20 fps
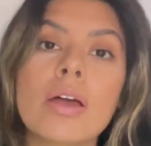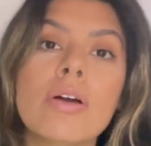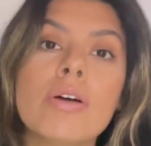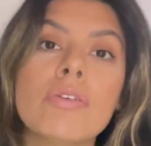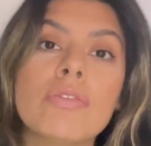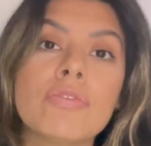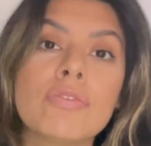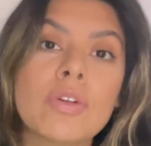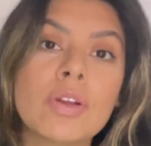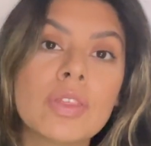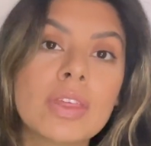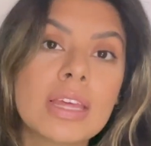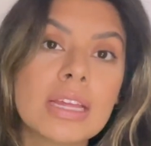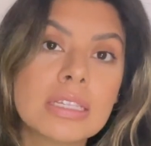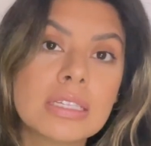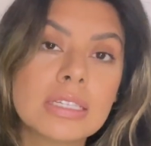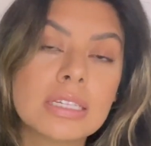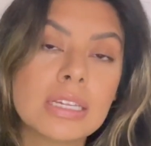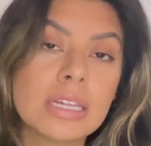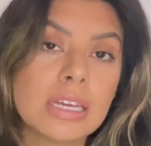For the
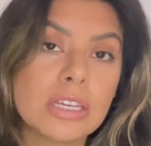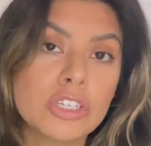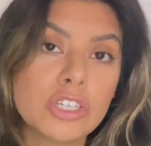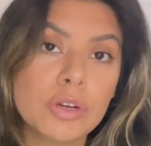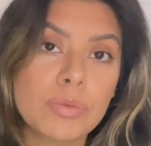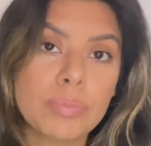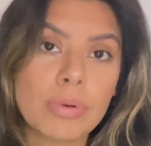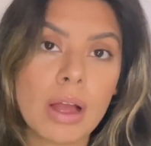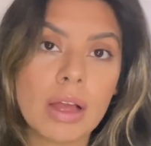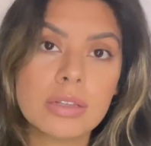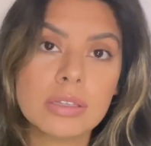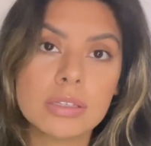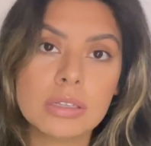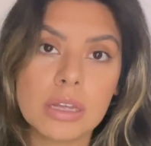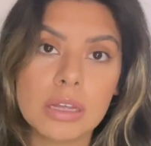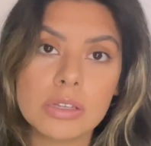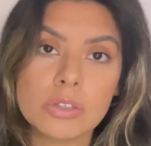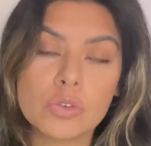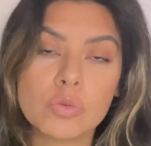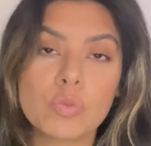installation
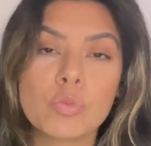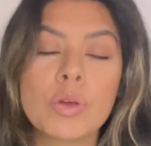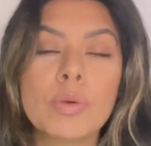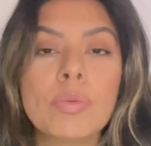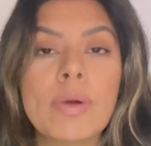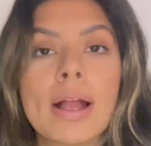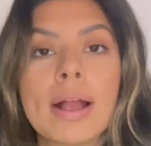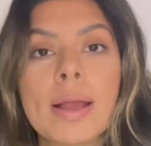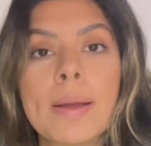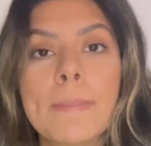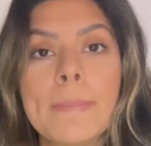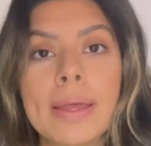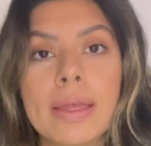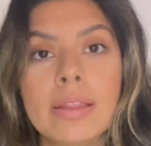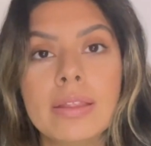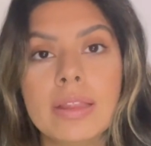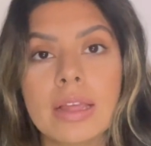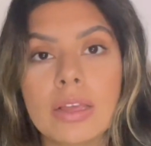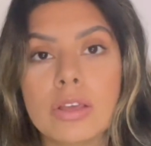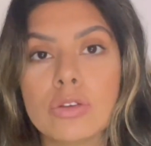process, we
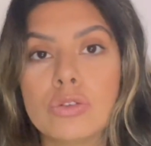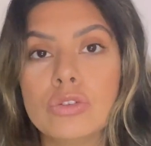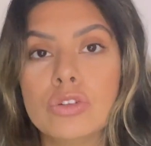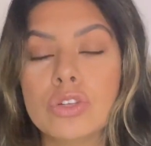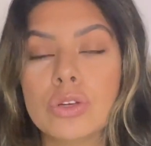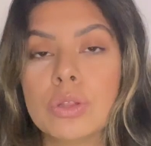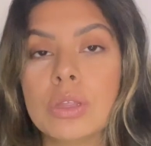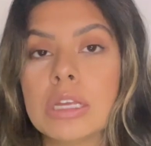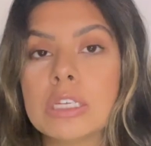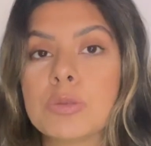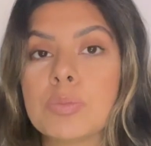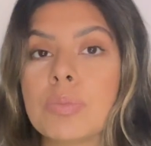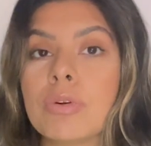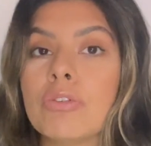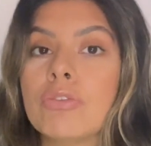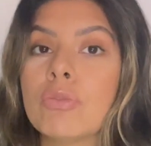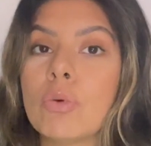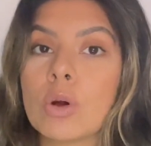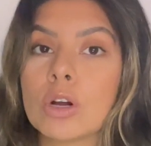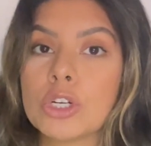recommend that you do this
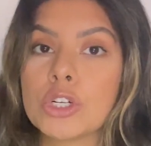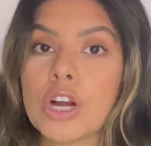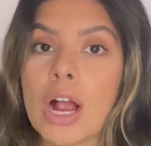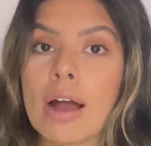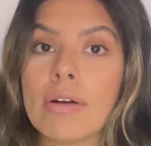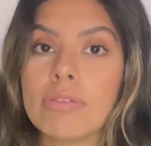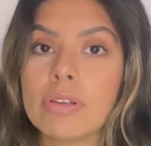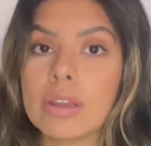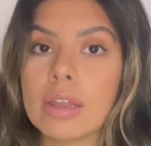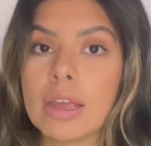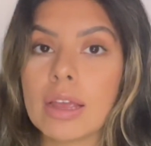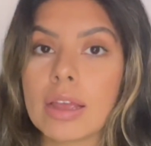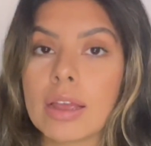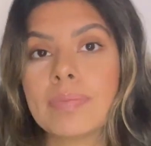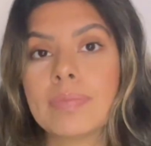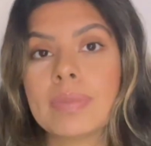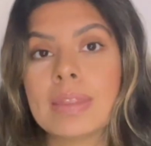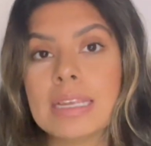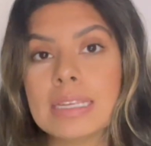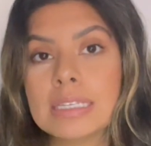before traveling.
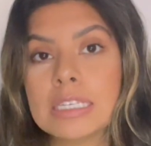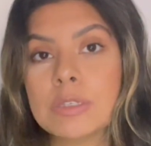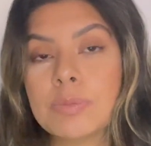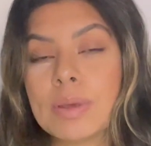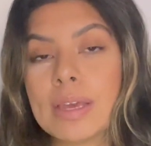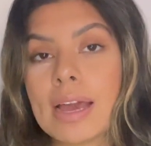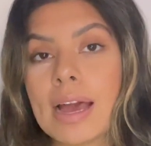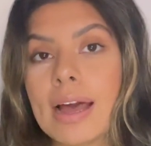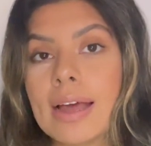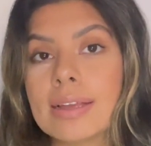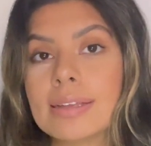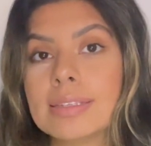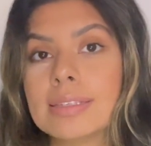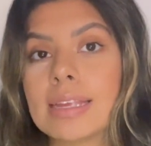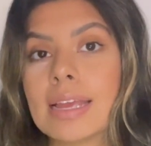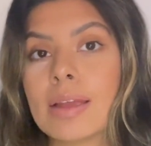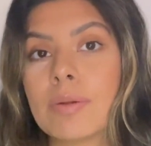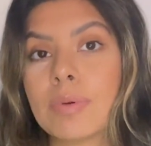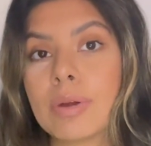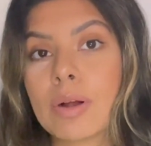This is because
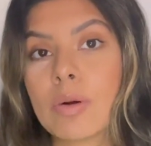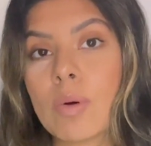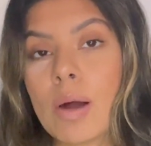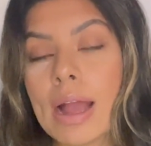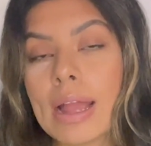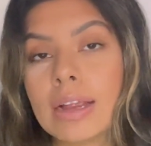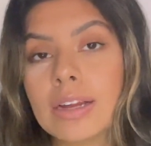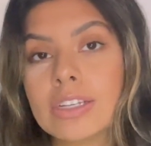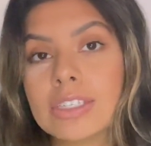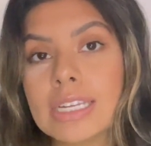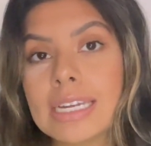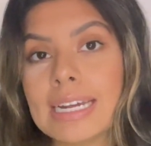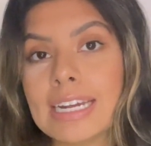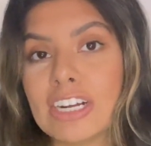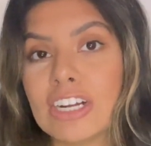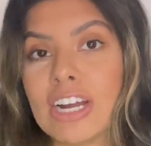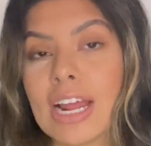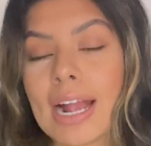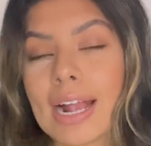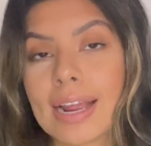it requires an
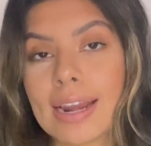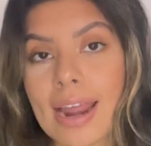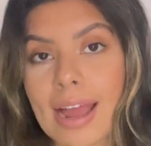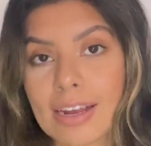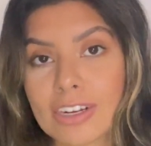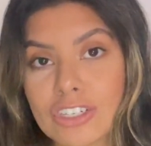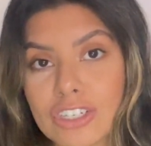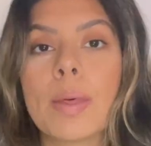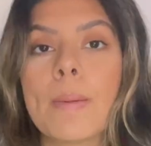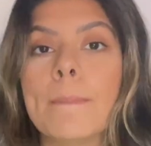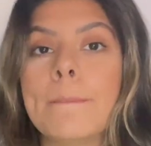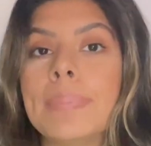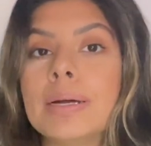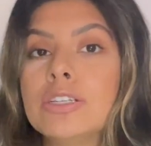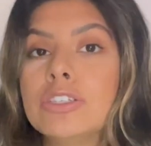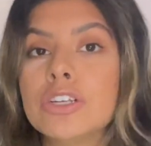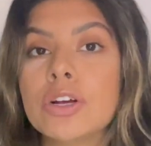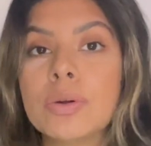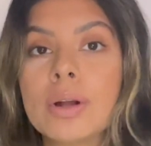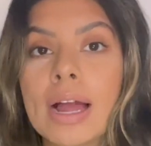internet connection,
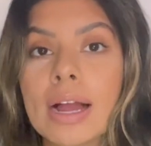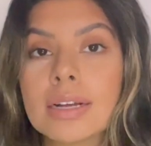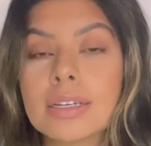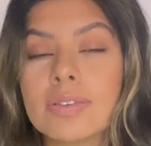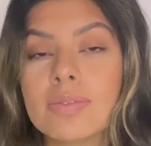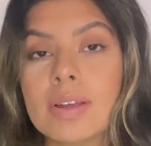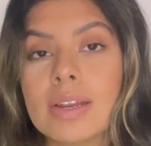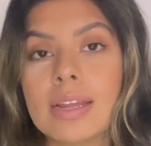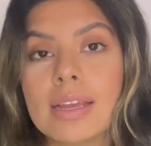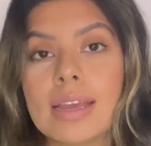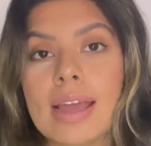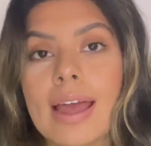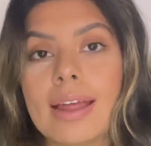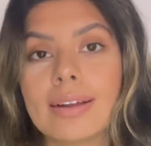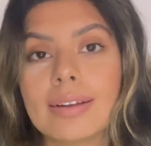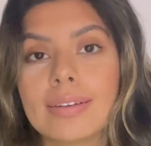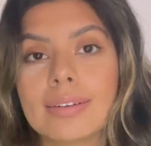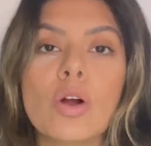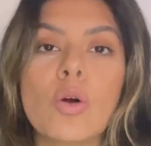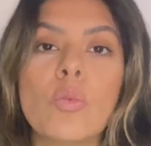but don't activate it yet.
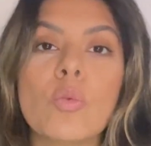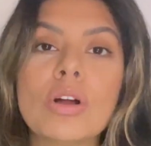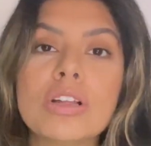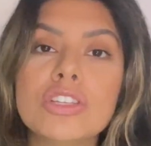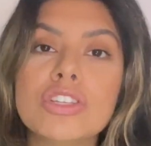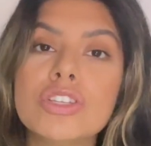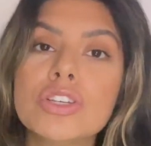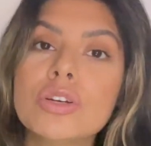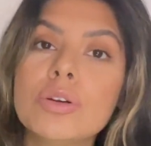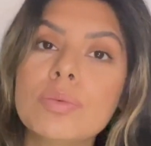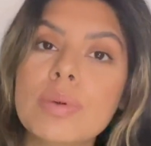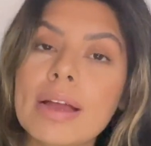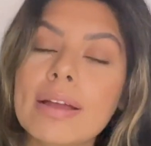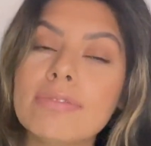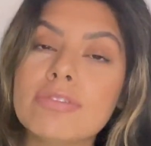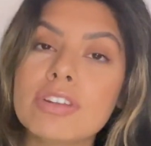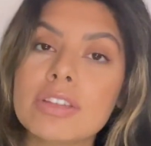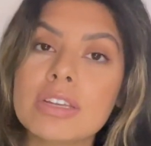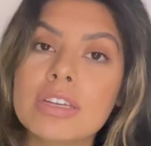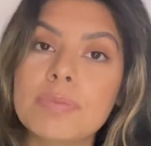Once you
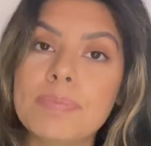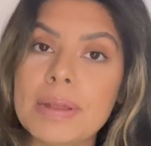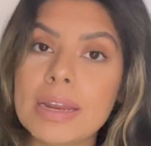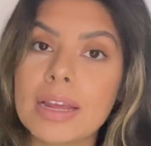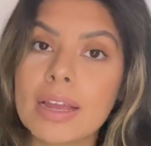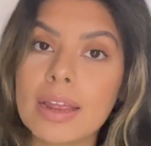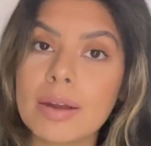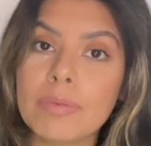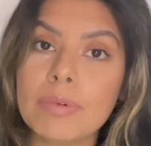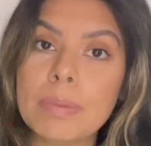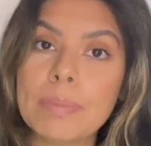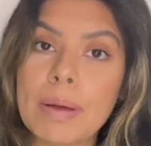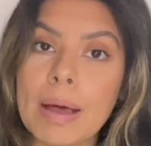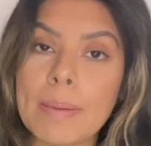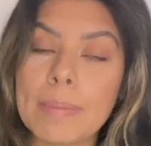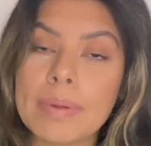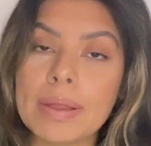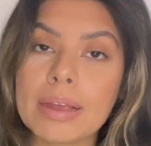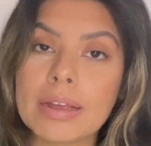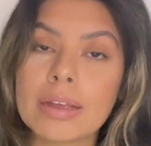arrive to the Dominican
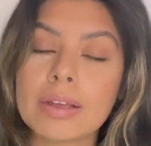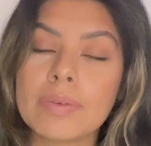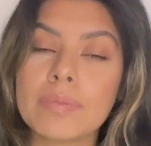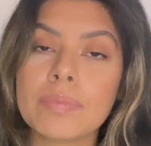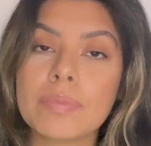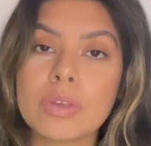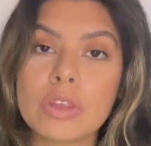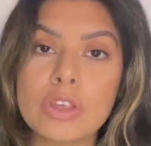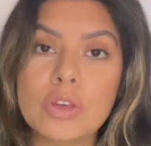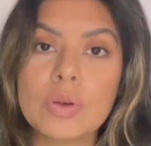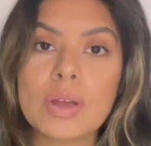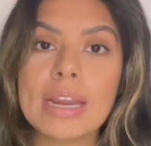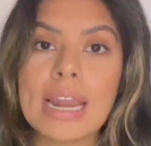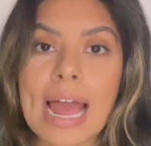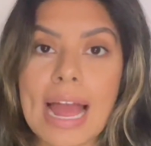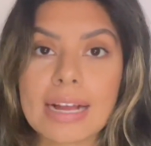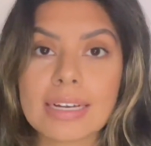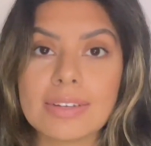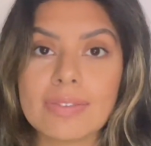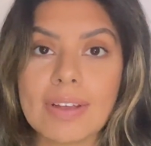Republic, you can
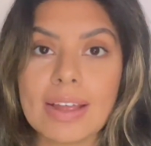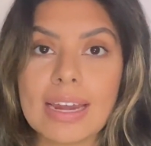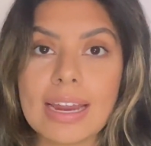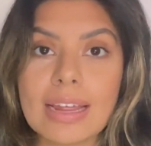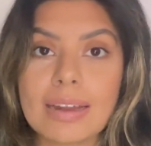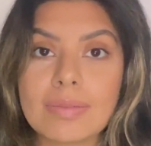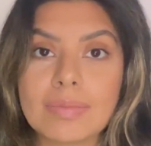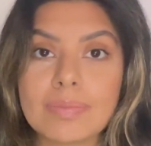activate it.